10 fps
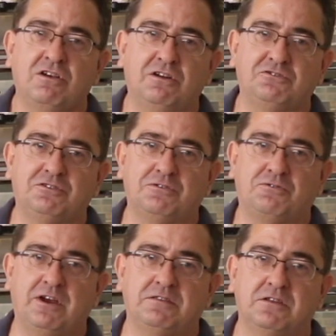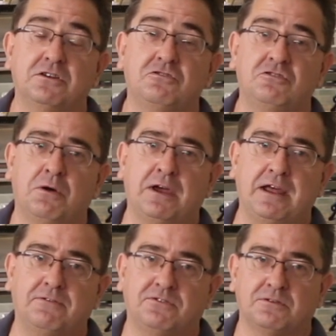close to the thread that it's
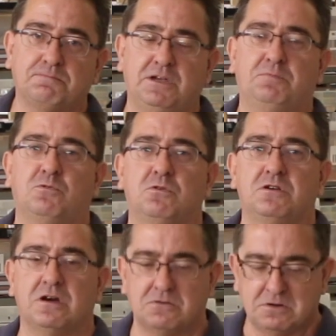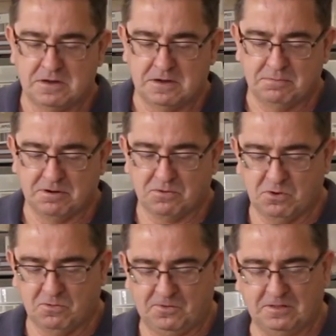UNF, so people will know. But it
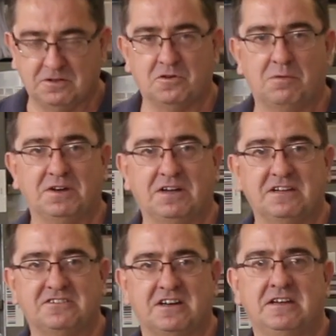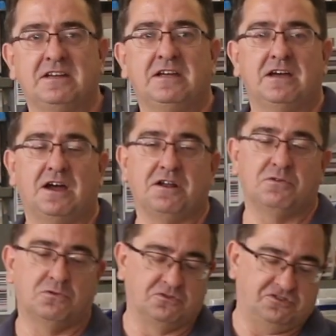will fit the Dominator, and
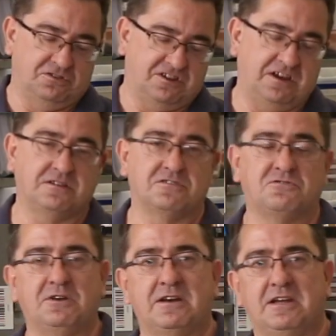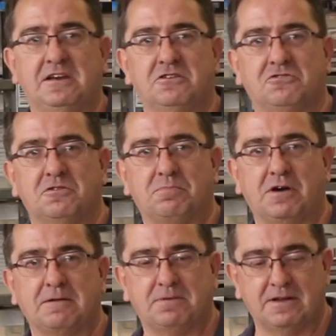it will also take the twin leading shoe
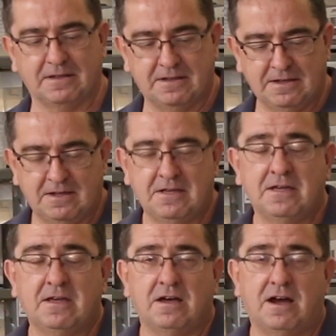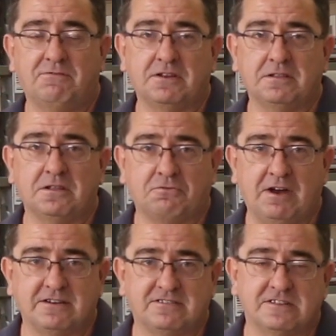brake plate. Other than the
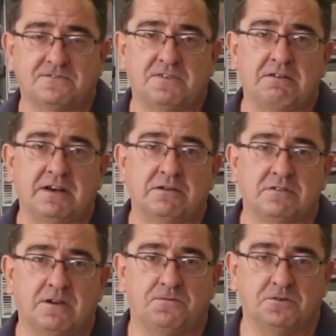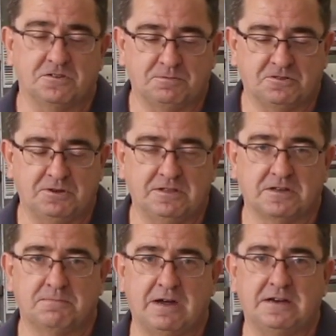threads, there's very little difference between
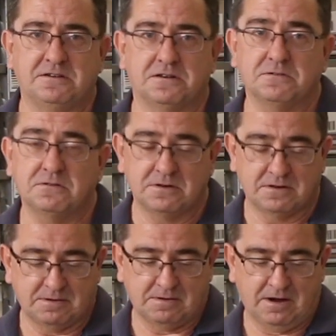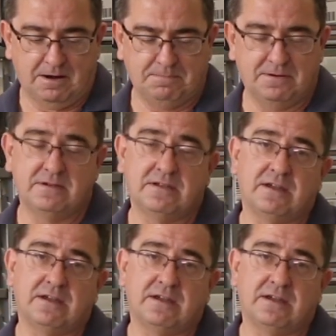the Commando hub